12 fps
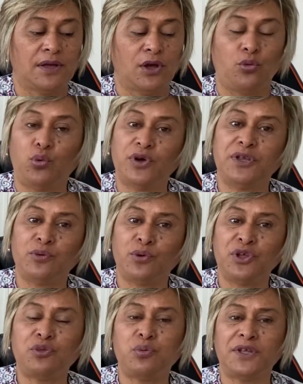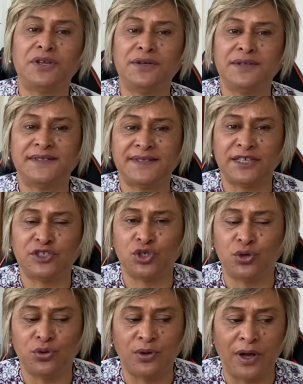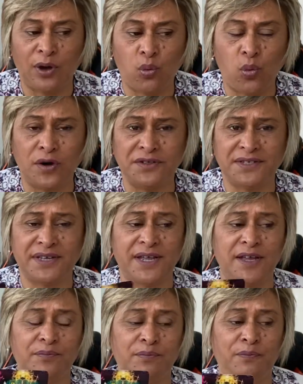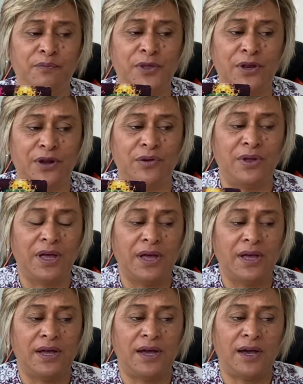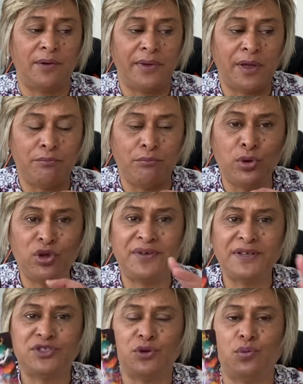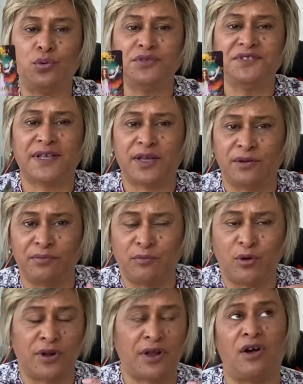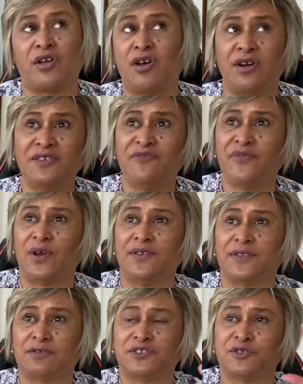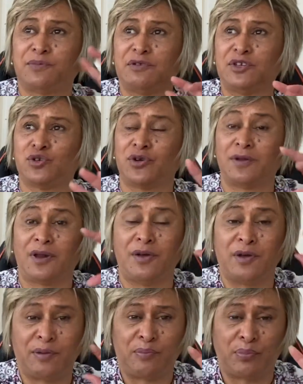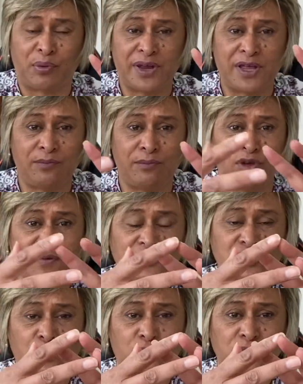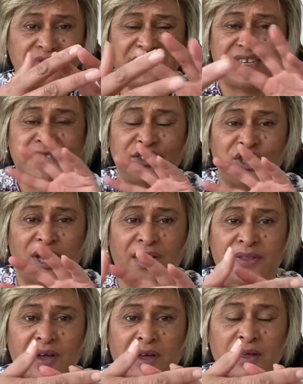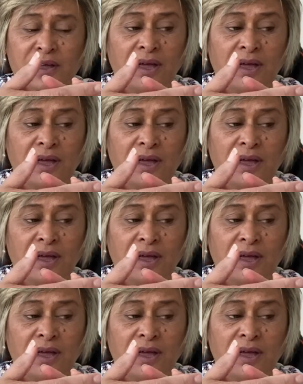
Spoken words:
With what it is that you are wanting, and and moving towards that. And I kind of feel like the Spirit of talking like moving towards each other,